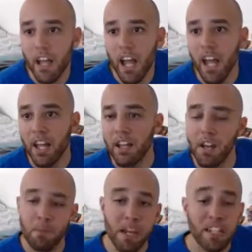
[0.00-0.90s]
And in
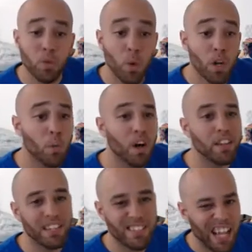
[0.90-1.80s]
a minute 21,
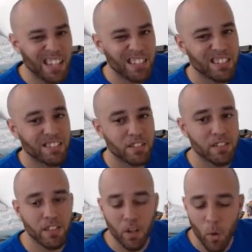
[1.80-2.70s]
that's not
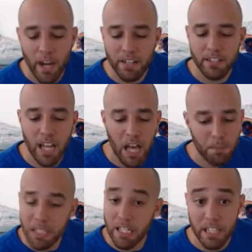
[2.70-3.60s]
the greatest time,
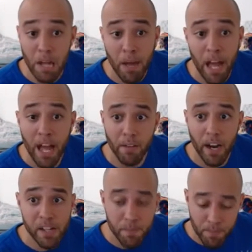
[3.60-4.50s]
but that's not bad,
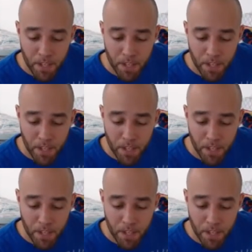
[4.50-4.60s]
right?